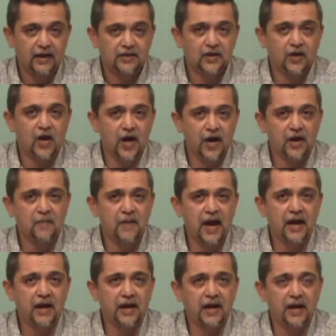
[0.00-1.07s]
So
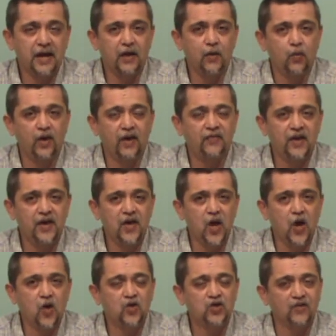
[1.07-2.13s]
automatically, with the
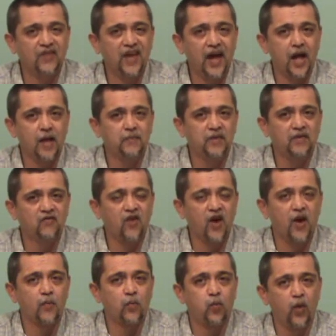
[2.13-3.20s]
use of the helping
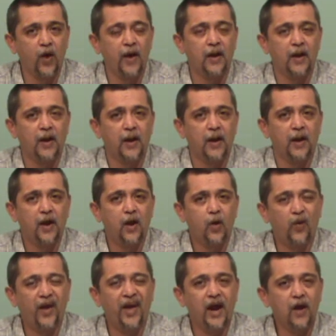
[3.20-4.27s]
verb will,
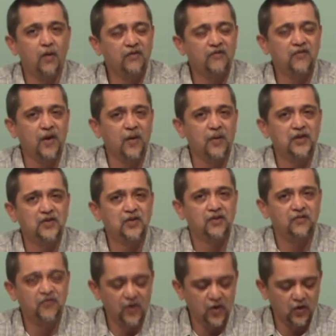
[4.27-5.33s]
we are referring to
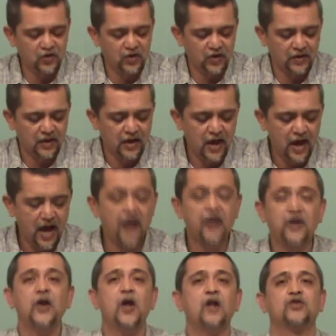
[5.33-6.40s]
the future. I
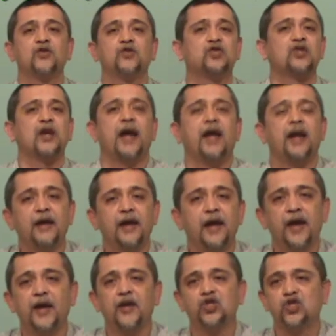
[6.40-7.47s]
could also say,
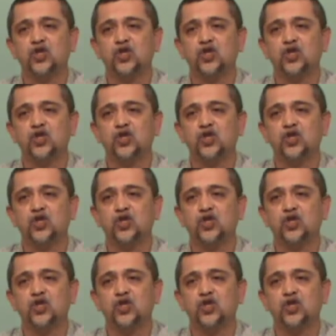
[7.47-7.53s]
in a